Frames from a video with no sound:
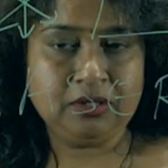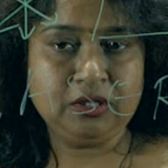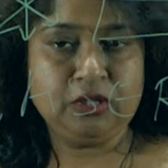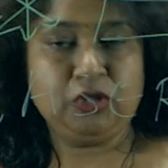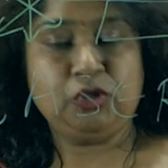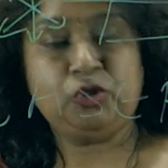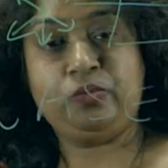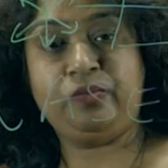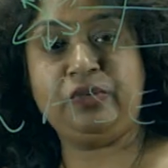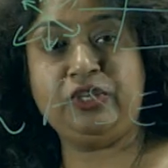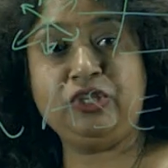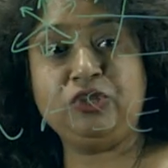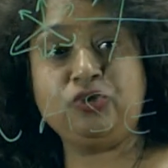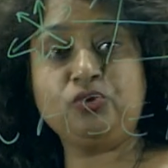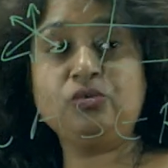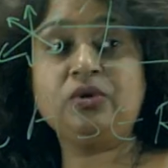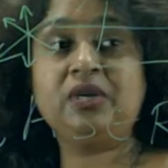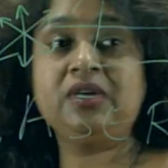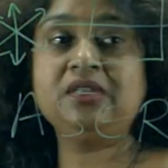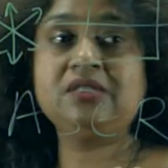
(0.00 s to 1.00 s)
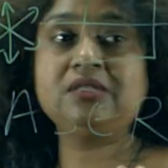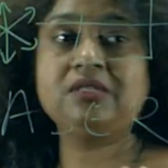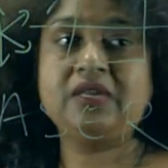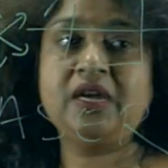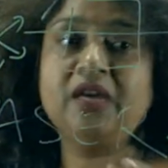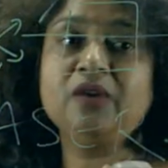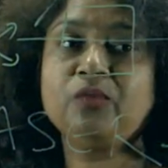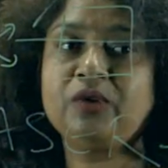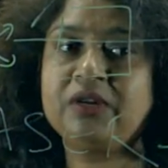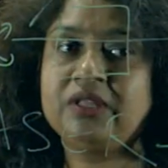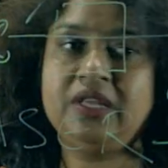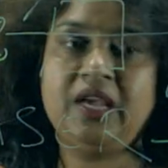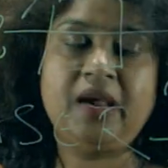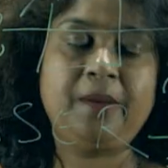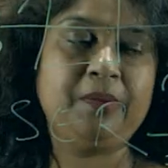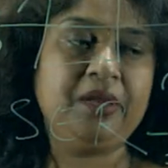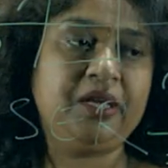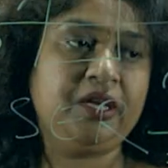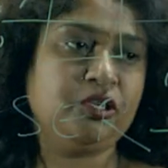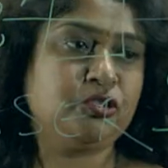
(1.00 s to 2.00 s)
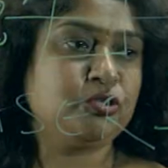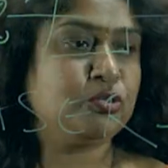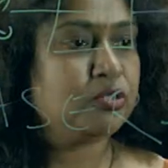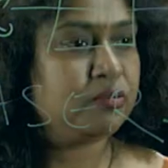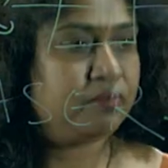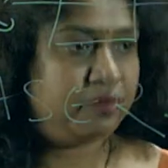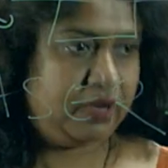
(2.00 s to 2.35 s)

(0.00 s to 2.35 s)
so we need to understand what are the applications of